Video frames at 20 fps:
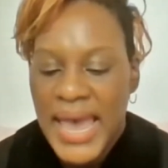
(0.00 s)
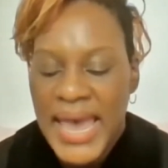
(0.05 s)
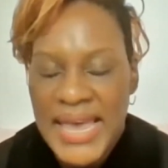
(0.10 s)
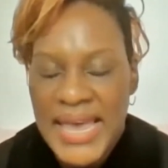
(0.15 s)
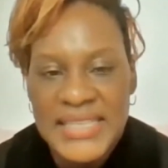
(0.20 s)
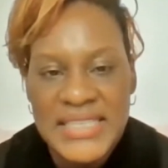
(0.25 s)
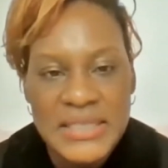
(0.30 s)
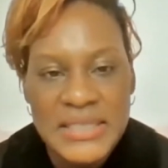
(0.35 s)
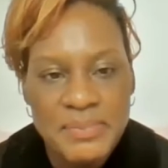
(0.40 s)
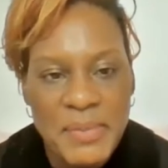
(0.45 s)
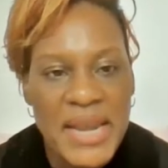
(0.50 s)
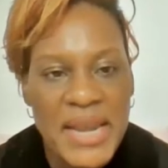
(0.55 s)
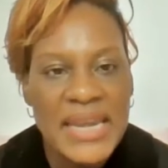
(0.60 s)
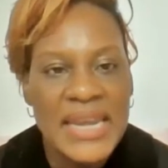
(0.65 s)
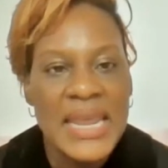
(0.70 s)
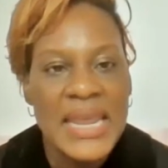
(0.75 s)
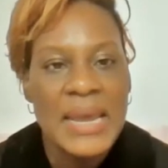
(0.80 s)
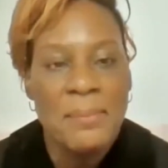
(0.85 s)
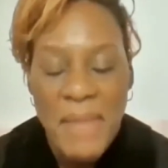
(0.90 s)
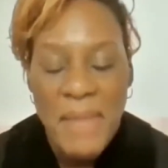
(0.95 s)
and
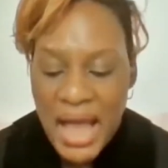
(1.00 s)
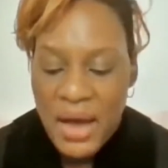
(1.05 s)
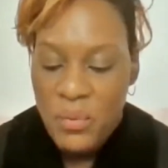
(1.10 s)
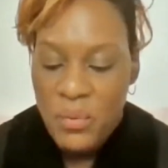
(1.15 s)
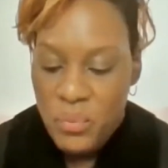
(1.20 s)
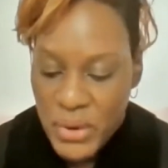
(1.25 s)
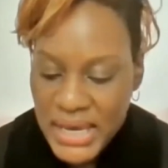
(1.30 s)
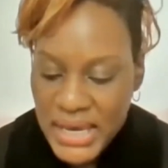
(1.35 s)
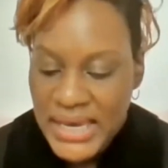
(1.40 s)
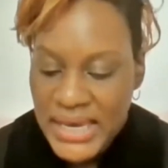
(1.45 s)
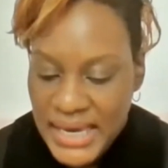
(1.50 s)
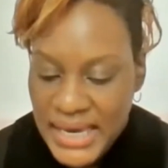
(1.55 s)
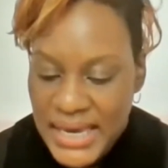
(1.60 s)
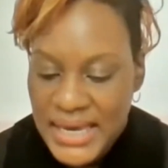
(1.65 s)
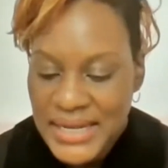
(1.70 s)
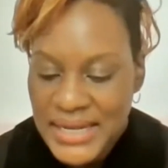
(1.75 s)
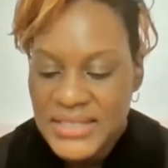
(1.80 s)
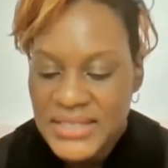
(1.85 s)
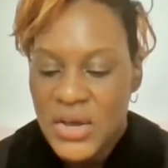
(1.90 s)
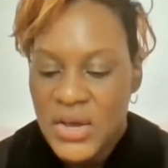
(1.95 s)
spending my
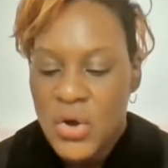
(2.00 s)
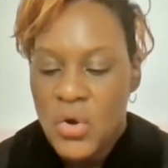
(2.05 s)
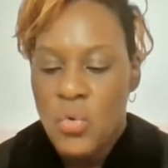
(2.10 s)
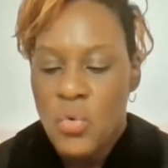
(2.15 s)
weekends